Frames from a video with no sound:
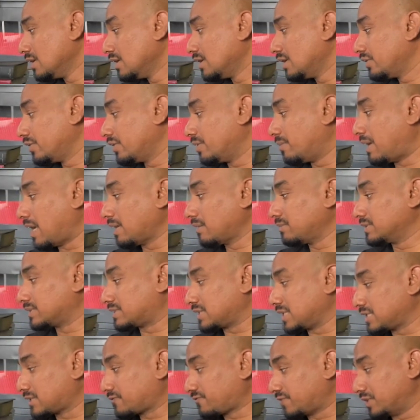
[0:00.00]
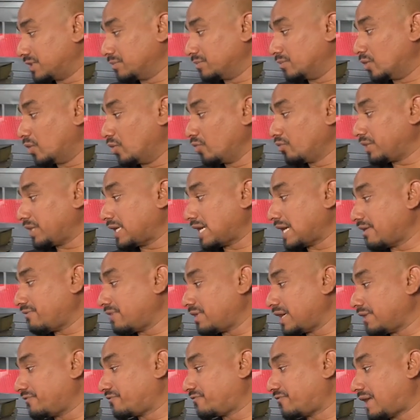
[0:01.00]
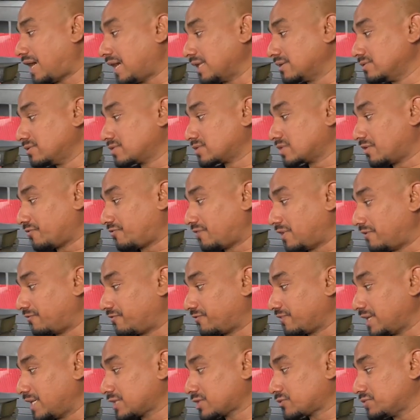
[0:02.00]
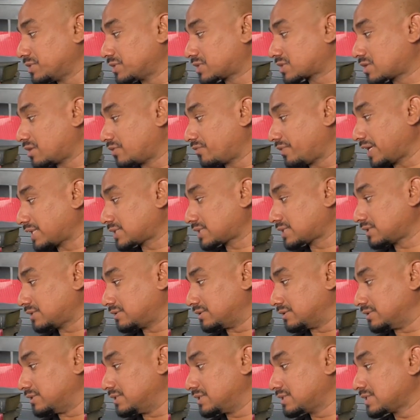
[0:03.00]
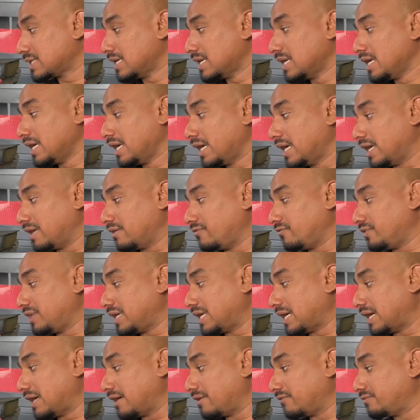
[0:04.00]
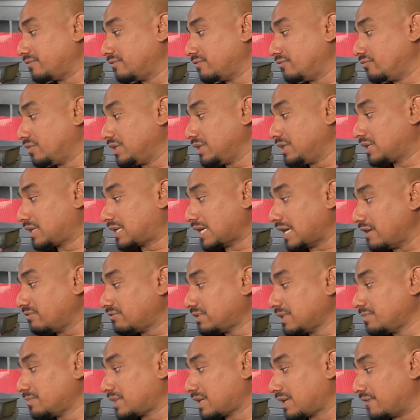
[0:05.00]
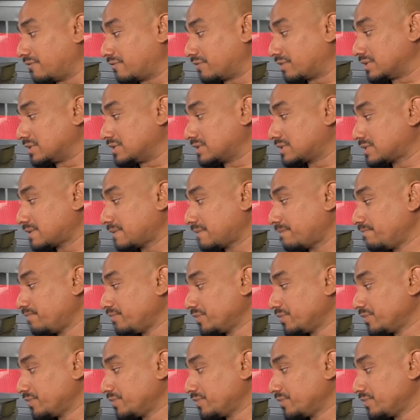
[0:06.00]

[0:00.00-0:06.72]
The Bible says, furthermore, we have had fathers of our flesh which corrected us, and we gave them reverence.